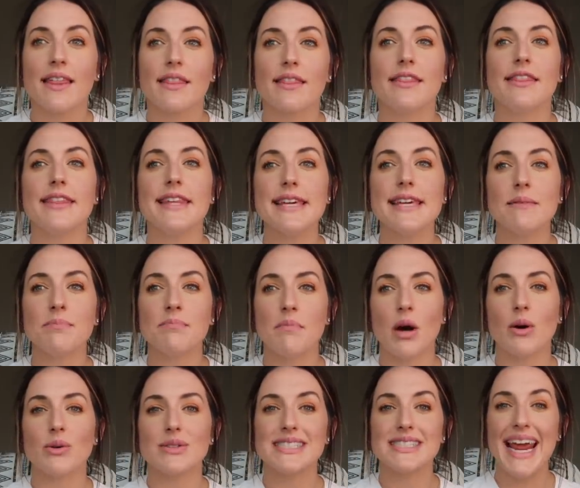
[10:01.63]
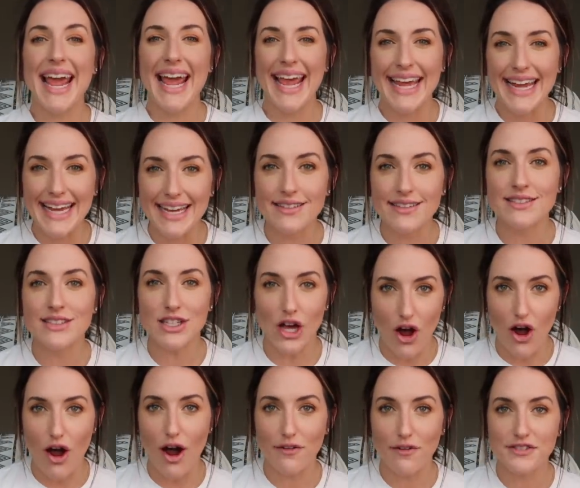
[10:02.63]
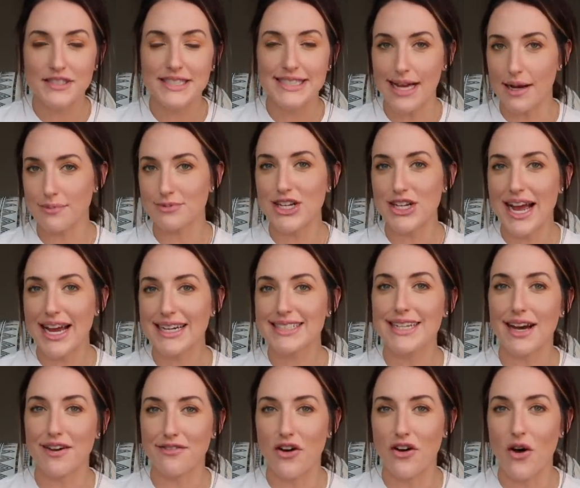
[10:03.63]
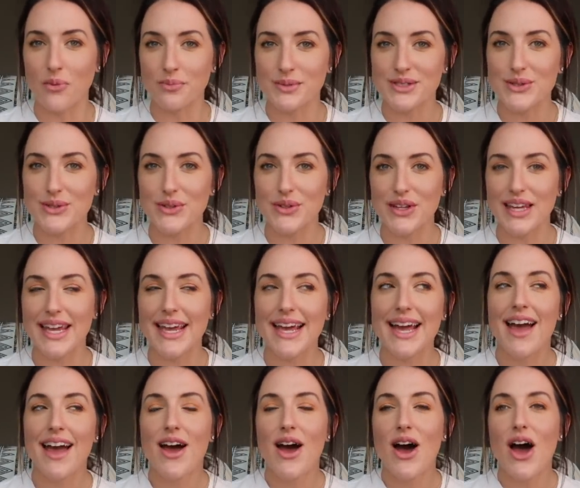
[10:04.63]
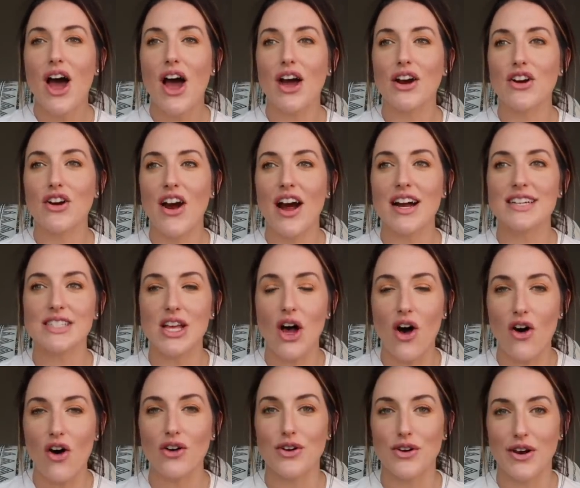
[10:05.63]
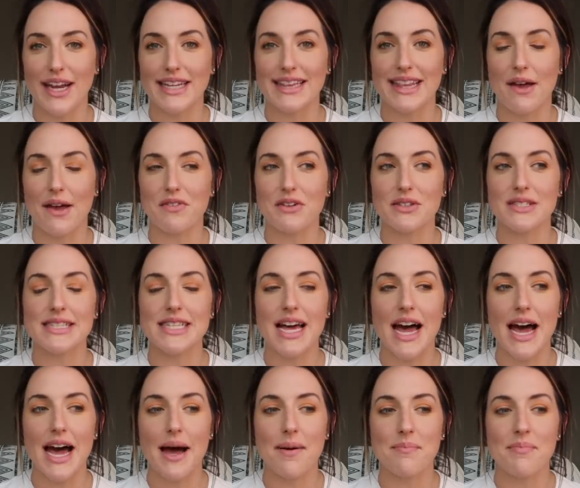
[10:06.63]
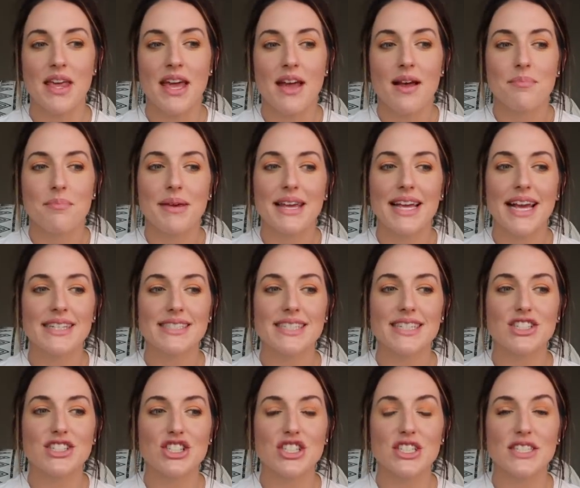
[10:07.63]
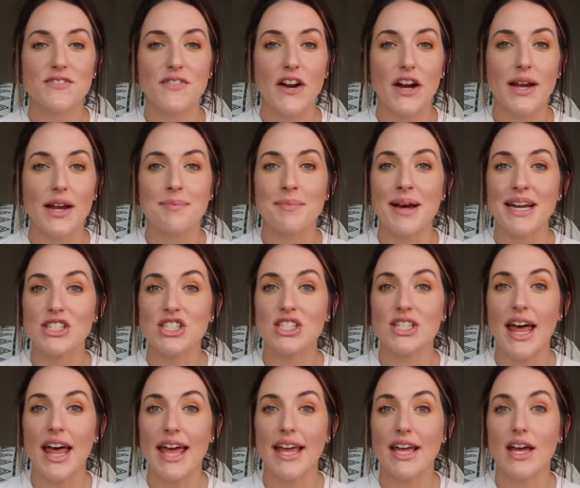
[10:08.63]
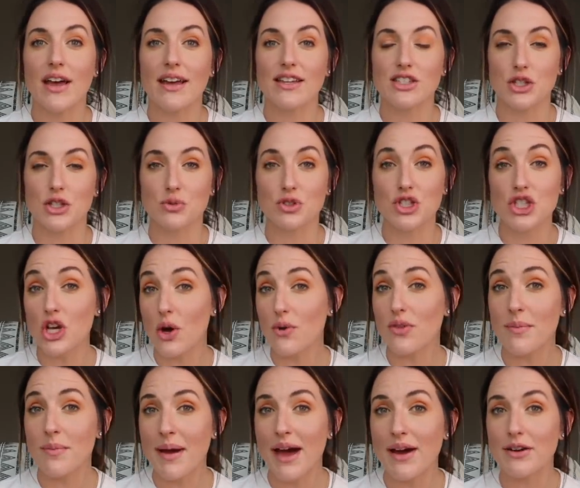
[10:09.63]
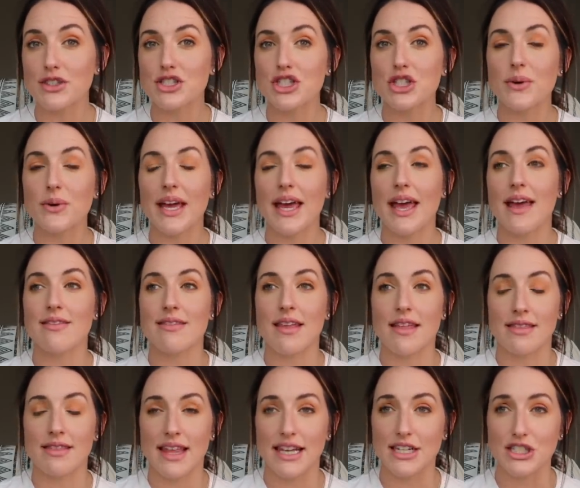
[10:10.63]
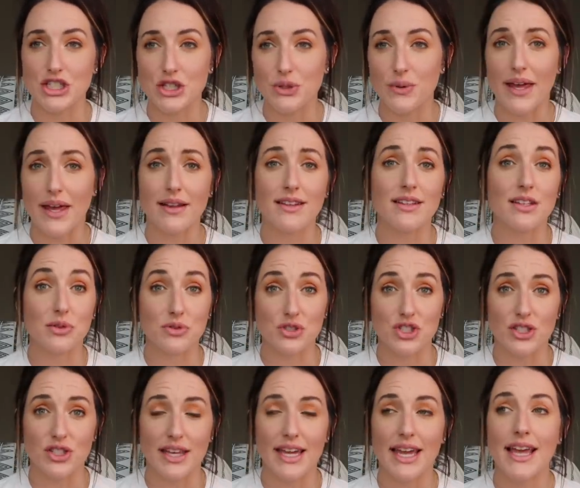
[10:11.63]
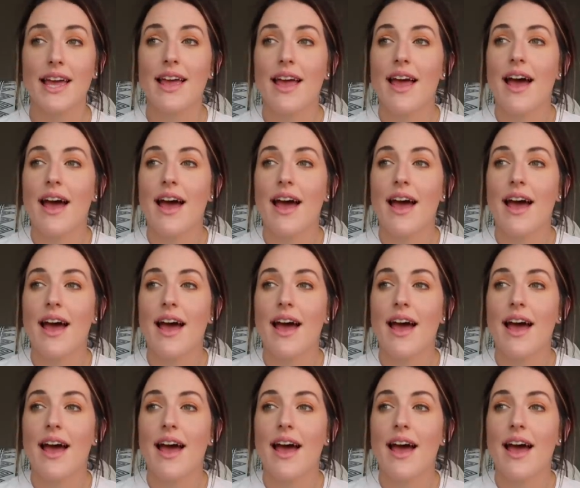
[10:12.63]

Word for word: the most hands-off subject of homeschooling across all grade levels, um, because it's just very much like you show them how to do it and then they do it usually.